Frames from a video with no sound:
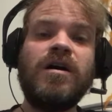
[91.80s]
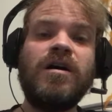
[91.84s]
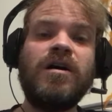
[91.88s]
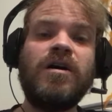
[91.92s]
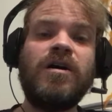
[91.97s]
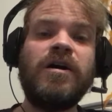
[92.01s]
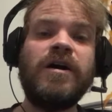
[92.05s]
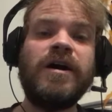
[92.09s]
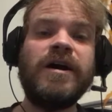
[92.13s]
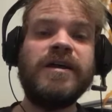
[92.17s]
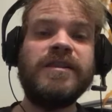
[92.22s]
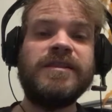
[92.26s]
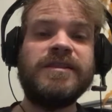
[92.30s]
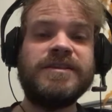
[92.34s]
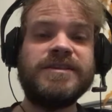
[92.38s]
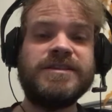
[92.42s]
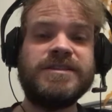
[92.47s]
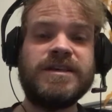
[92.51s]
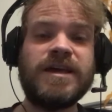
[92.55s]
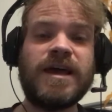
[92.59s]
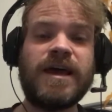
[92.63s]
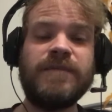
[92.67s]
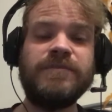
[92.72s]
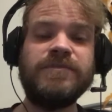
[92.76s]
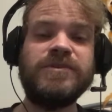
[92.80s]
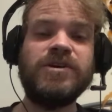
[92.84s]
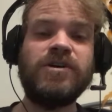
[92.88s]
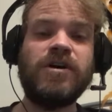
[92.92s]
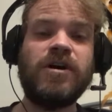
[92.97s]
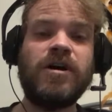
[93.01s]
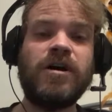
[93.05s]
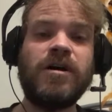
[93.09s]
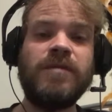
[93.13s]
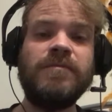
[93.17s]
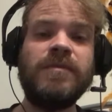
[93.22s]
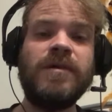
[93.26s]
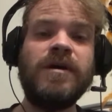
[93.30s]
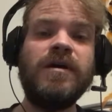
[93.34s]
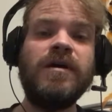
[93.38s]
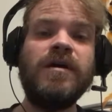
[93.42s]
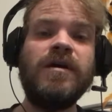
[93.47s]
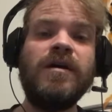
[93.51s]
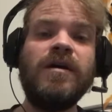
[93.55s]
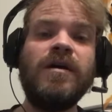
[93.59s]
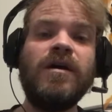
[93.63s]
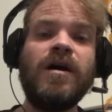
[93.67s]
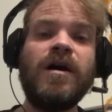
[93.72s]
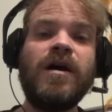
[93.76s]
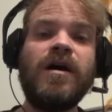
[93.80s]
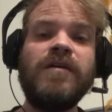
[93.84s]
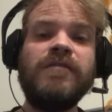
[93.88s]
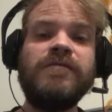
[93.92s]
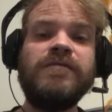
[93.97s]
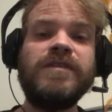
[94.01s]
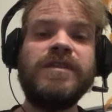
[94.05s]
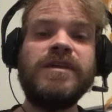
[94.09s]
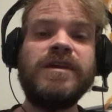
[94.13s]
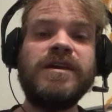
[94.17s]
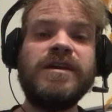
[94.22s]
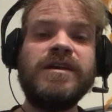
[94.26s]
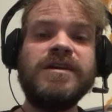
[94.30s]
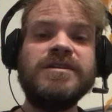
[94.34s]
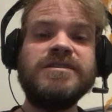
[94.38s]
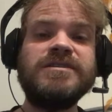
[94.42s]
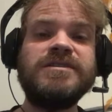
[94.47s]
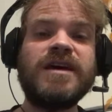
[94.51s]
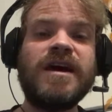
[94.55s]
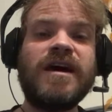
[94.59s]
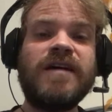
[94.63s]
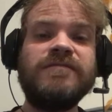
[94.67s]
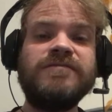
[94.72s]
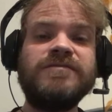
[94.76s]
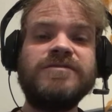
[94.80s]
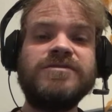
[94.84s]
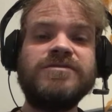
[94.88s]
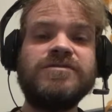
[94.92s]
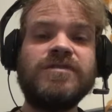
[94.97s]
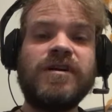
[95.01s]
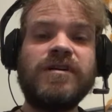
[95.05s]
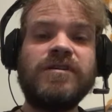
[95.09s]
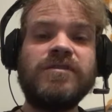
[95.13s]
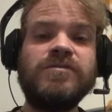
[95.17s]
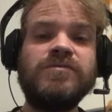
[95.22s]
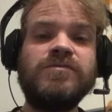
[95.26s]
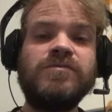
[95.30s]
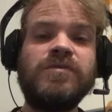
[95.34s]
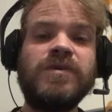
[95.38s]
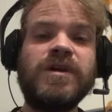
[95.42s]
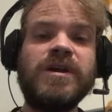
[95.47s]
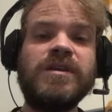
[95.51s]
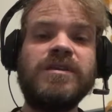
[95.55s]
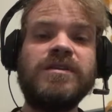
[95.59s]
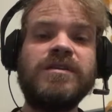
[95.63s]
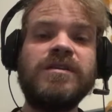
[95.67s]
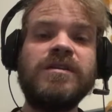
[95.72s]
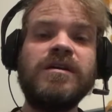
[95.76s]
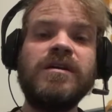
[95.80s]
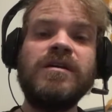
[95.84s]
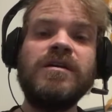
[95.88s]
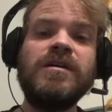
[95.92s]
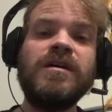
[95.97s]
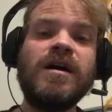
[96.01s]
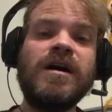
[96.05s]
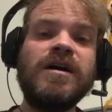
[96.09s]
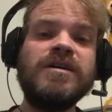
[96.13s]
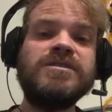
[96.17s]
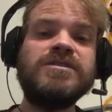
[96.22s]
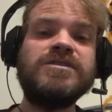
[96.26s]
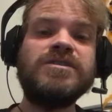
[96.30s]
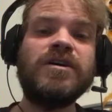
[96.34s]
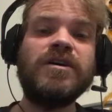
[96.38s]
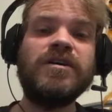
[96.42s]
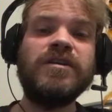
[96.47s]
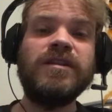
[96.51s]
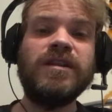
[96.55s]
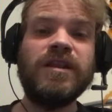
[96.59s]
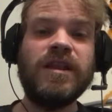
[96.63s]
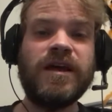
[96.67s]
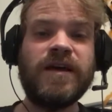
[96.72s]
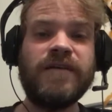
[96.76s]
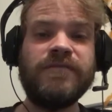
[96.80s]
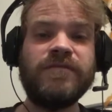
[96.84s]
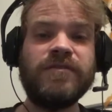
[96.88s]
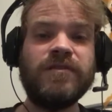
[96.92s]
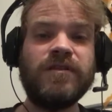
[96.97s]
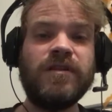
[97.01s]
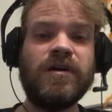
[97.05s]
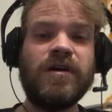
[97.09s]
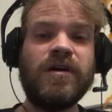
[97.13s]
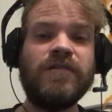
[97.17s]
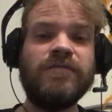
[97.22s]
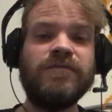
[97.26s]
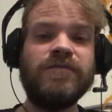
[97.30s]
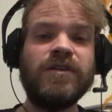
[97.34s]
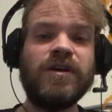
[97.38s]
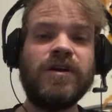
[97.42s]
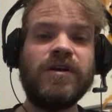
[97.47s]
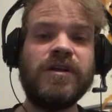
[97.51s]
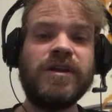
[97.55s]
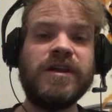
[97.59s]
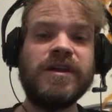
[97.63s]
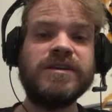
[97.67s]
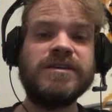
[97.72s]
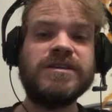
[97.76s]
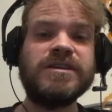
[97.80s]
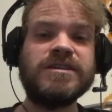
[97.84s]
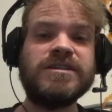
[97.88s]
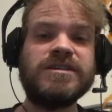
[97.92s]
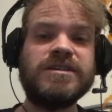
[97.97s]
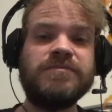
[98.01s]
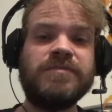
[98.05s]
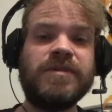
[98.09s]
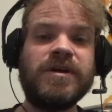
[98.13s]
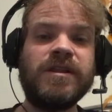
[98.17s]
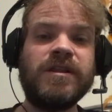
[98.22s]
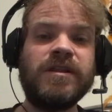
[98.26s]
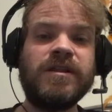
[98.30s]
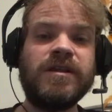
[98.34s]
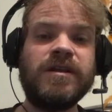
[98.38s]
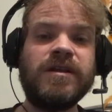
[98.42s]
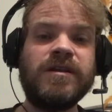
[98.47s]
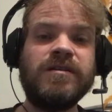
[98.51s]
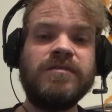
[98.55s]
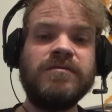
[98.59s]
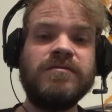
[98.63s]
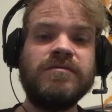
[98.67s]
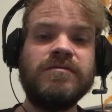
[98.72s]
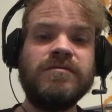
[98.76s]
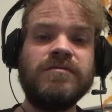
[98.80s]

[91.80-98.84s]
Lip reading: I at the same time, over the years, have struggled with a certain level of learning disability.